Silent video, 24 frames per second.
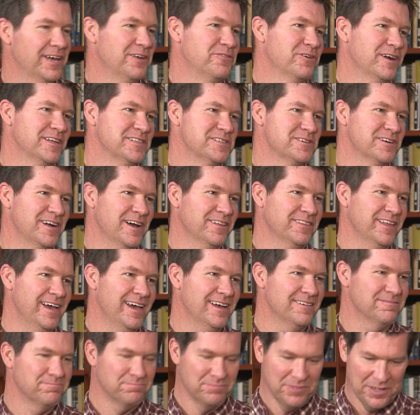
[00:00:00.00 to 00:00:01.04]
end runs around
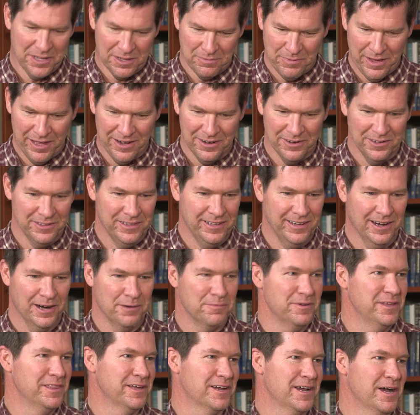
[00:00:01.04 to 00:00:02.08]
that, commander in the
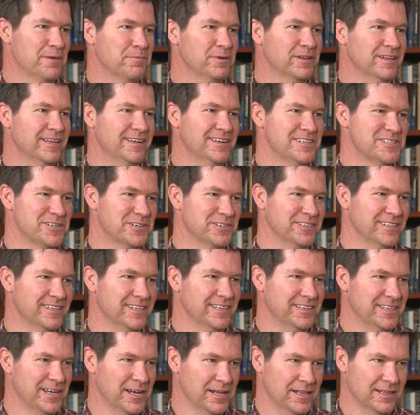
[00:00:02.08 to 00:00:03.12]
Army of the Cumberland, certainly
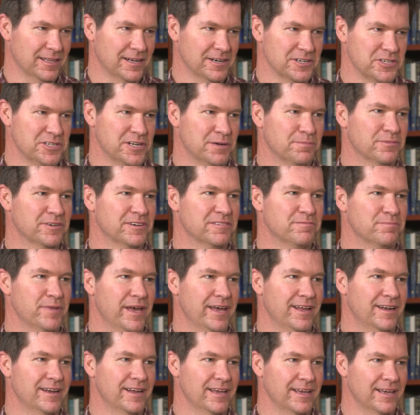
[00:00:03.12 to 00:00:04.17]
not a large number of
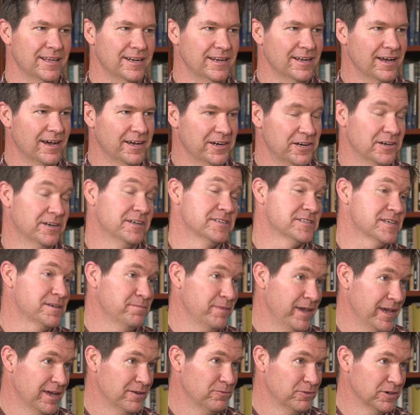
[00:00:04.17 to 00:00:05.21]
men under his
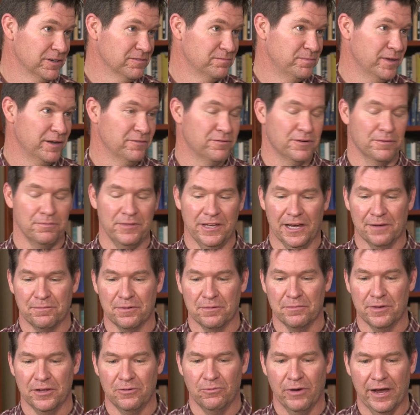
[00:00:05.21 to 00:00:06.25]
command would have been from the Upper
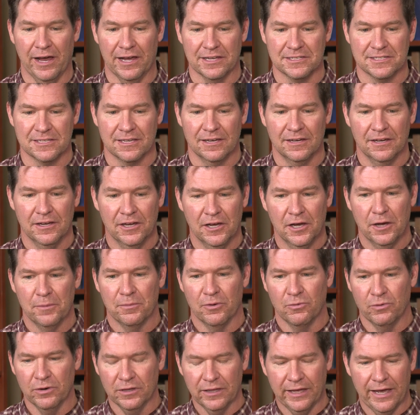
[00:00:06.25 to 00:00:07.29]
Midwest.
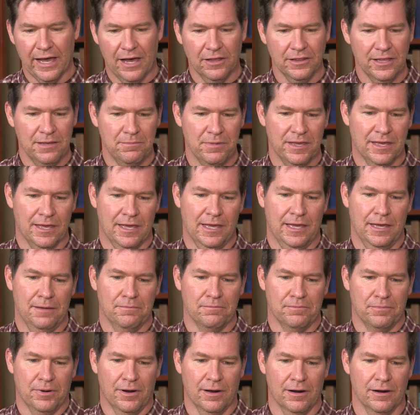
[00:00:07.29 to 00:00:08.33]
But really how they
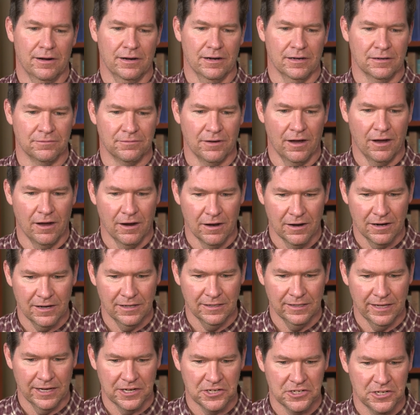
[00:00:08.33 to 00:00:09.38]
became part of our
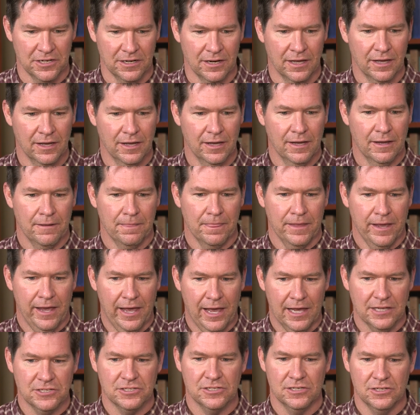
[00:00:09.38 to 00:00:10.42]
collection
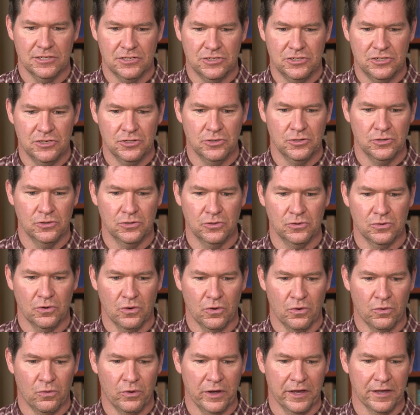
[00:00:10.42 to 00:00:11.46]
has to do
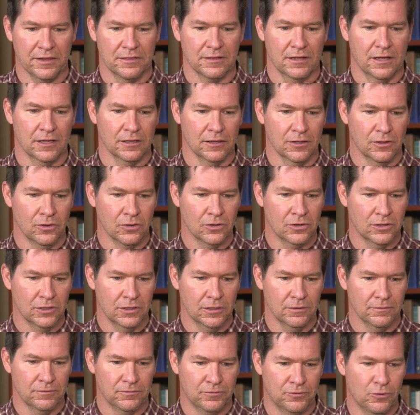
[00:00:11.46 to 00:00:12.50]
with a
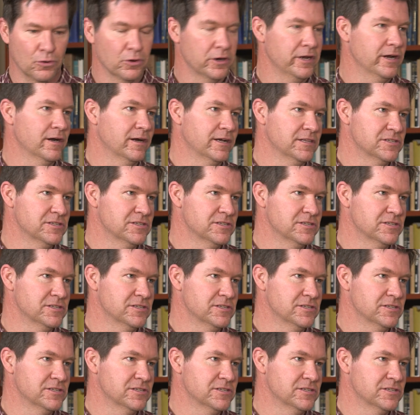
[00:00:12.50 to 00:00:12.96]
local four-year